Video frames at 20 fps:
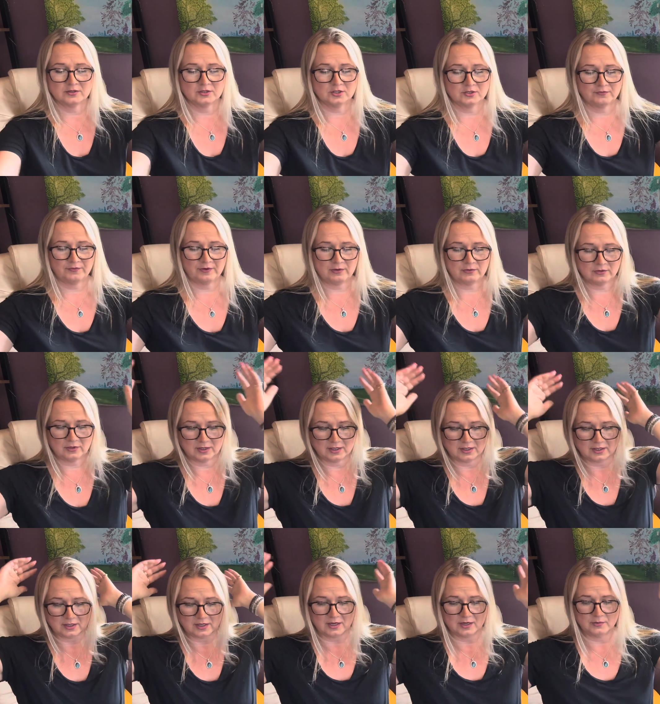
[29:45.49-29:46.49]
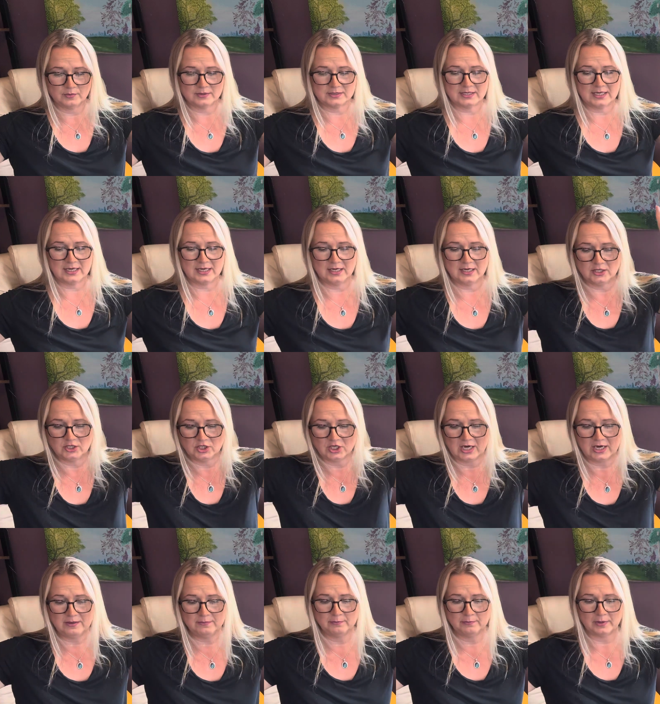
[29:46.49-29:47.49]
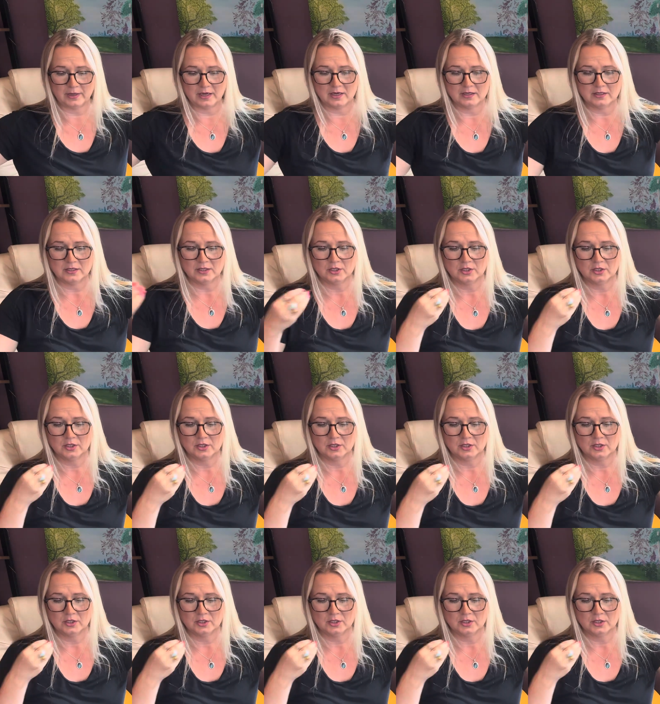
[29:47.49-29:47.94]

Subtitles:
just felt like I was in a chamber